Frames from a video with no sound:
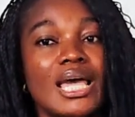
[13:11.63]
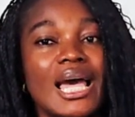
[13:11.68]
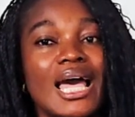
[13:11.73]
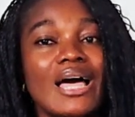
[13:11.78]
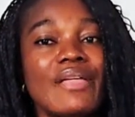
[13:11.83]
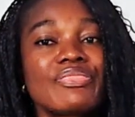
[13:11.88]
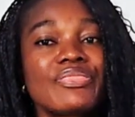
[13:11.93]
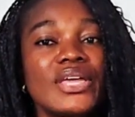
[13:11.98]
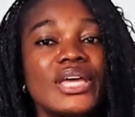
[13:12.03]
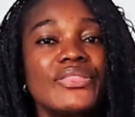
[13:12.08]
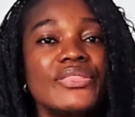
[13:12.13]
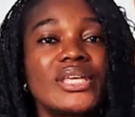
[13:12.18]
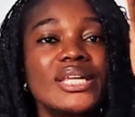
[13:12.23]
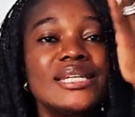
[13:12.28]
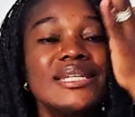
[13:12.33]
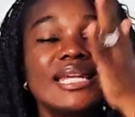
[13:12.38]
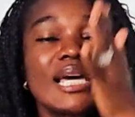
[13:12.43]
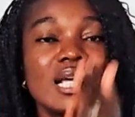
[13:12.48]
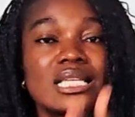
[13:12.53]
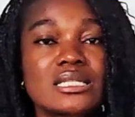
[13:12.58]
And then the
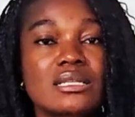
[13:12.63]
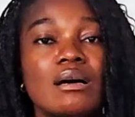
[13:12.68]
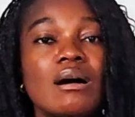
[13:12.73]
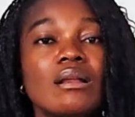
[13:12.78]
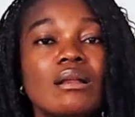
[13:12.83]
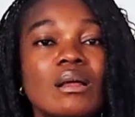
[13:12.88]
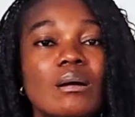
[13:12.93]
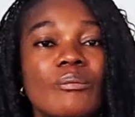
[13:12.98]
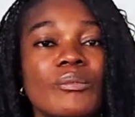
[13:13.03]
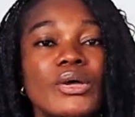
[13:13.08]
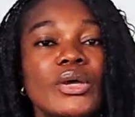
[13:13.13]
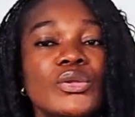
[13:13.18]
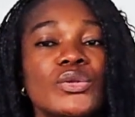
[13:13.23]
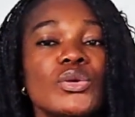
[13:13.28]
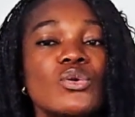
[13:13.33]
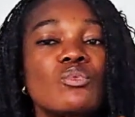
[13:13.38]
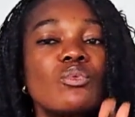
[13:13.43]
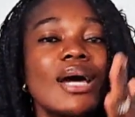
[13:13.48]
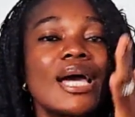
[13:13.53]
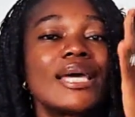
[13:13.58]
next column,
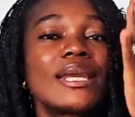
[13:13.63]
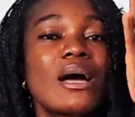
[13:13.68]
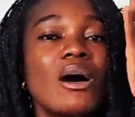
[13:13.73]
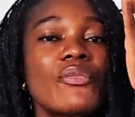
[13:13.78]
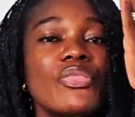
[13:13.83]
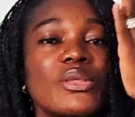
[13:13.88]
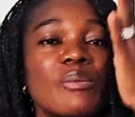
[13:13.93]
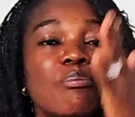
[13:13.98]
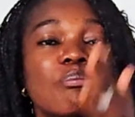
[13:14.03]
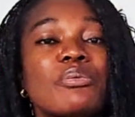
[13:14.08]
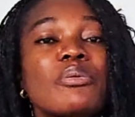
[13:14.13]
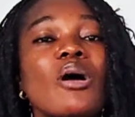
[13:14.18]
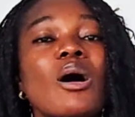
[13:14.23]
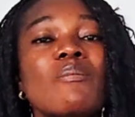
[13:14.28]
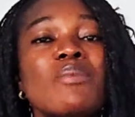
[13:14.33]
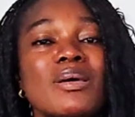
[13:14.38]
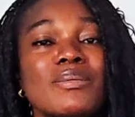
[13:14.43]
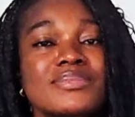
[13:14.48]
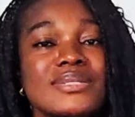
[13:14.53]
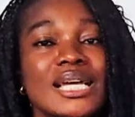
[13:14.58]
you write out the
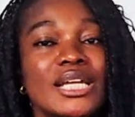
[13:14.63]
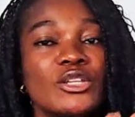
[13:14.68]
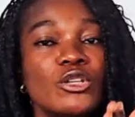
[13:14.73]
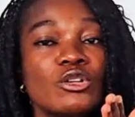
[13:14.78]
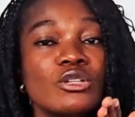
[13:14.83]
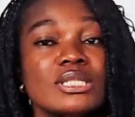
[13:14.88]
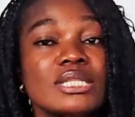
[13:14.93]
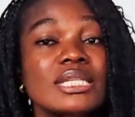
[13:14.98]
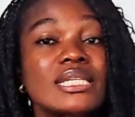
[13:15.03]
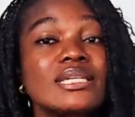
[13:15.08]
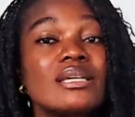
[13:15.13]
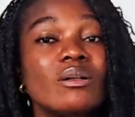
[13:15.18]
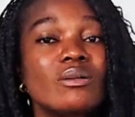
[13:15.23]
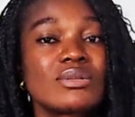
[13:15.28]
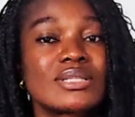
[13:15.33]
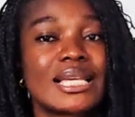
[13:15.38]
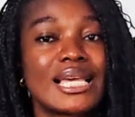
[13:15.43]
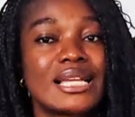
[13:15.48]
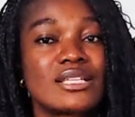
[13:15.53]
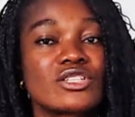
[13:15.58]
problems that your
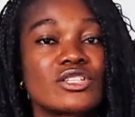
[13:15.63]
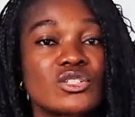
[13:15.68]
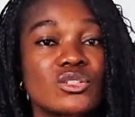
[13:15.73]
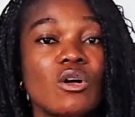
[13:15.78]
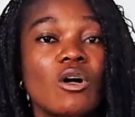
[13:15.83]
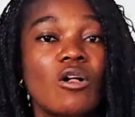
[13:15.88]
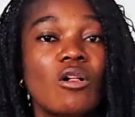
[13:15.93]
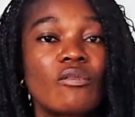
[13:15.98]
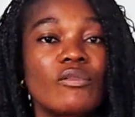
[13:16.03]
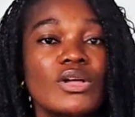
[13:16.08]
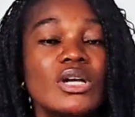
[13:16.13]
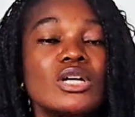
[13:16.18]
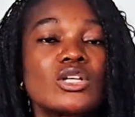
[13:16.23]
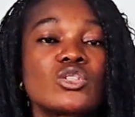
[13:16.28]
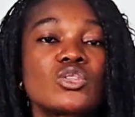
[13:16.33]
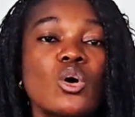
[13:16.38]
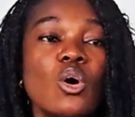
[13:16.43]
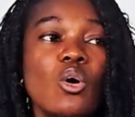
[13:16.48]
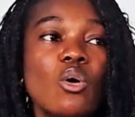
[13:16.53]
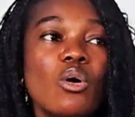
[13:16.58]
skills can solve.
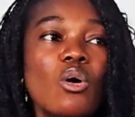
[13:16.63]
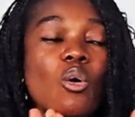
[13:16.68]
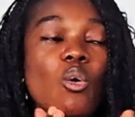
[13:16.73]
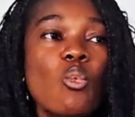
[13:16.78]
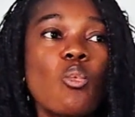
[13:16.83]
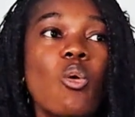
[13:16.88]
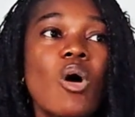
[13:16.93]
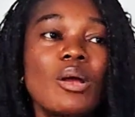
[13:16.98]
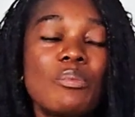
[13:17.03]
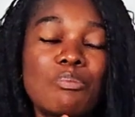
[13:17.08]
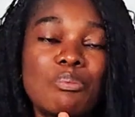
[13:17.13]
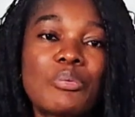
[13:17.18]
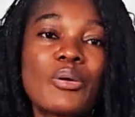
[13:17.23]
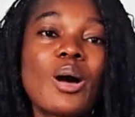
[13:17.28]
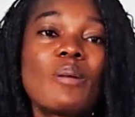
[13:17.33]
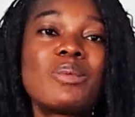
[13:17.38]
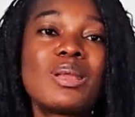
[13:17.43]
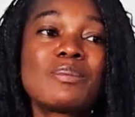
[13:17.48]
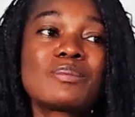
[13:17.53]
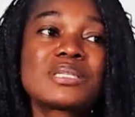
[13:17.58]
So what
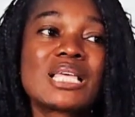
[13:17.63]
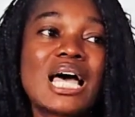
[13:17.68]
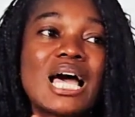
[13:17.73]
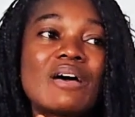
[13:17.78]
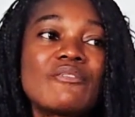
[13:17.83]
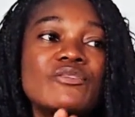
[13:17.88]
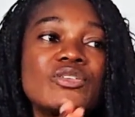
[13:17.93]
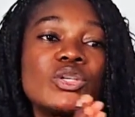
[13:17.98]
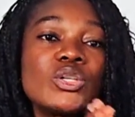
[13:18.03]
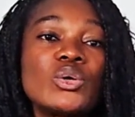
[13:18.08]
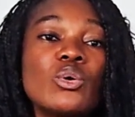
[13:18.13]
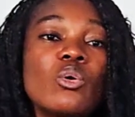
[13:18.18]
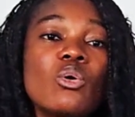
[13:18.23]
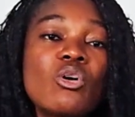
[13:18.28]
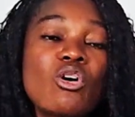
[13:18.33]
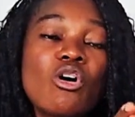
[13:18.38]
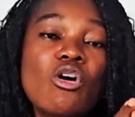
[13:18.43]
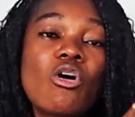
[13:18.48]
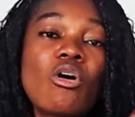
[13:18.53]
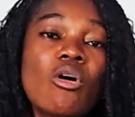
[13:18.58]
problems have
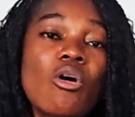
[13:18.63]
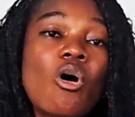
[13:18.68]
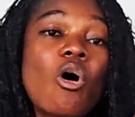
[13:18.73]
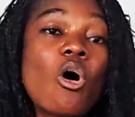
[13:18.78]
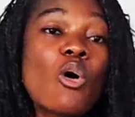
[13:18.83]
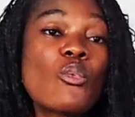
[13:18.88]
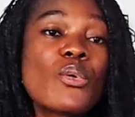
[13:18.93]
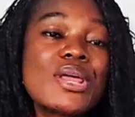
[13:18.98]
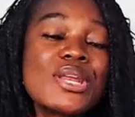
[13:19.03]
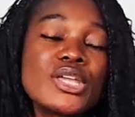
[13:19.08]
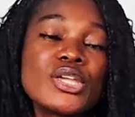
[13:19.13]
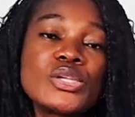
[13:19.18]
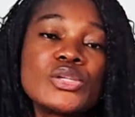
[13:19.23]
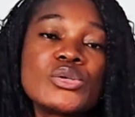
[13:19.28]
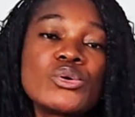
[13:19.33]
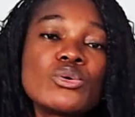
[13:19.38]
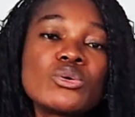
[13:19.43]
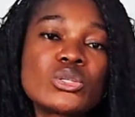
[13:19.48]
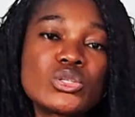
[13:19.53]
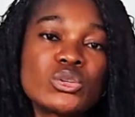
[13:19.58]
you already
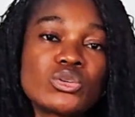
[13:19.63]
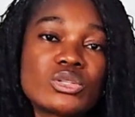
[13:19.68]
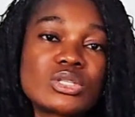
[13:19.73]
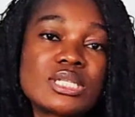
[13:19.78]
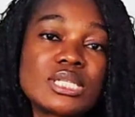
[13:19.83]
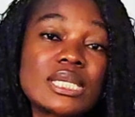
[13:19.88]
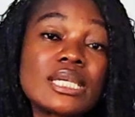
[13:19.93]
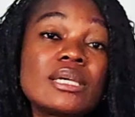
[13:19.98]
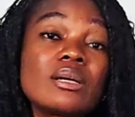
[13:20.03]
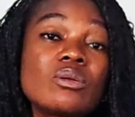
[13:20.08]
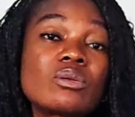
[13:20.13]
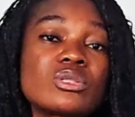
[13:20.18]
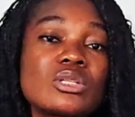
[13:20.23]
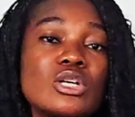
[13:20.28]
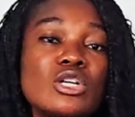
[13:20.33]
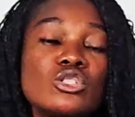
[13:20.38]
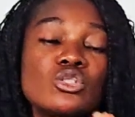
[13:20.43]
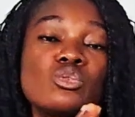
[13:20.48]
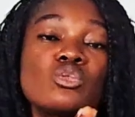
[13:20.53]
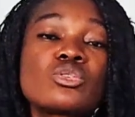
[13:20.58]
used your skills
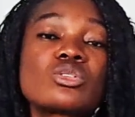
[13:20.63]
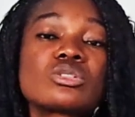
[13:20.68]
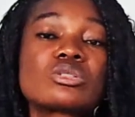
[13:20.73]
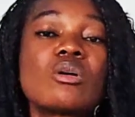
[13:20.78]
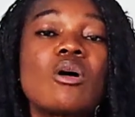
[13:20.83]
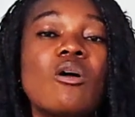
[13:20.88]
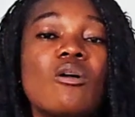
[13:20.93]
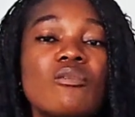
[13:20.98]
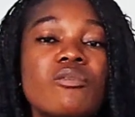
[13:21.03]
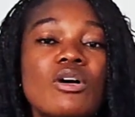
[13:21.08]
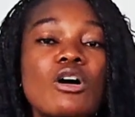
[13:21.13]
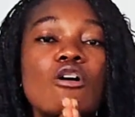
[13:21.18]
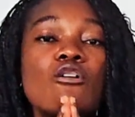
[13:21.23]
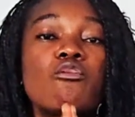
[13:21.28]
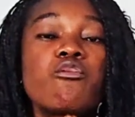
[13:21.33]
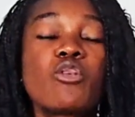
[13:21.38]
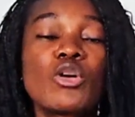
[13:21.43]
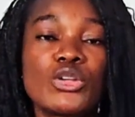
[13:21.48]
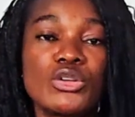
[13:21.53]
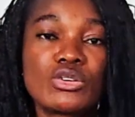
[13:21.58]
to solve
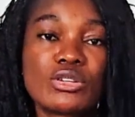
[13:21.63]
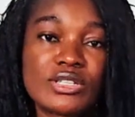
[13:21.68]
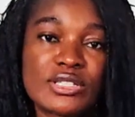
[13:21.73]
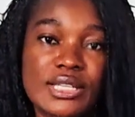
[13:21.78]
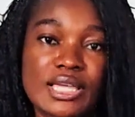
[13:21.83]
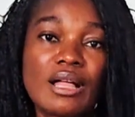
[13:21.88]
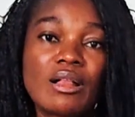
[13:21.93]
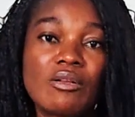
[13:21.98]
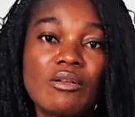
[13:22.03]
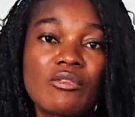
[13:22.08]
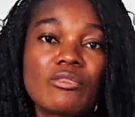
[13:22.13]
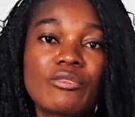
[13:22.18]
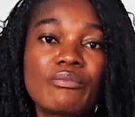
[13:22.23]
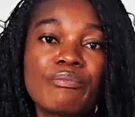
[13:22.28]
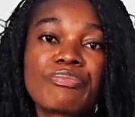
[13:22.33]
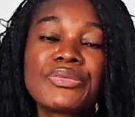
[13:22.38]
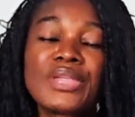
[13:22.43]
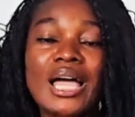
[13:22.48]
for yourself?